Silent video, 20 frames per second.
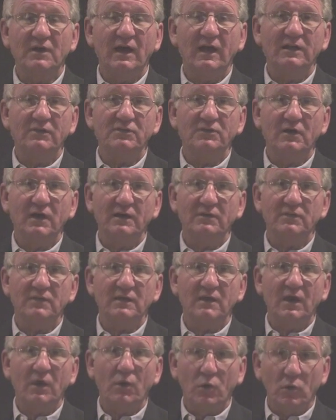I thought,
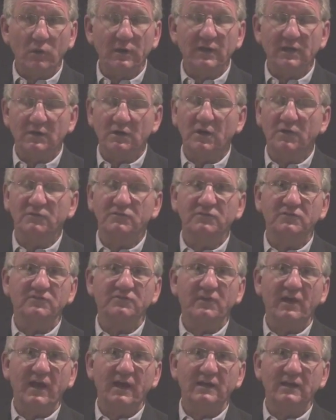or in our
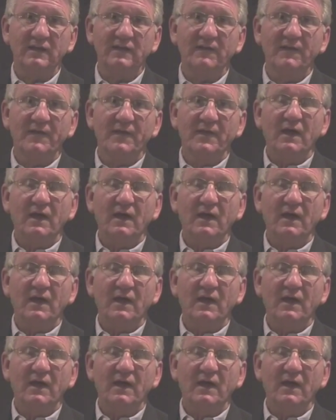society.